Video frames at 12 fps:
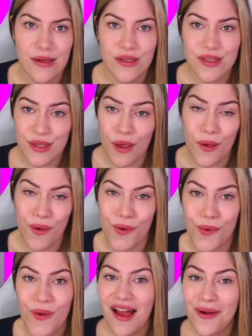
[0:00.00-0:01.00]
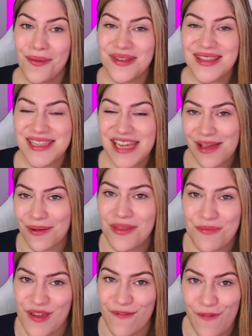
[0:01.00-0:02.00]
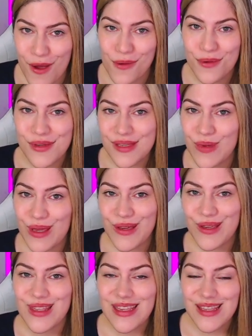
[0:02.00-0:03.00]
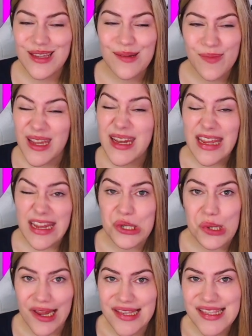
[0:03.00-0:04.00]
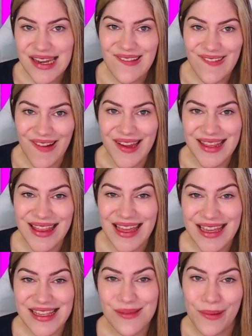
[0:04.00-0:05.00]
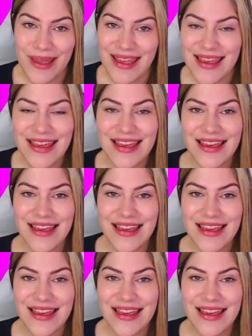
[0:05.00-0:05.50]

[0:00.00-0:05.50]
So I would stick with me, folks, because this could be an interesting ride this week.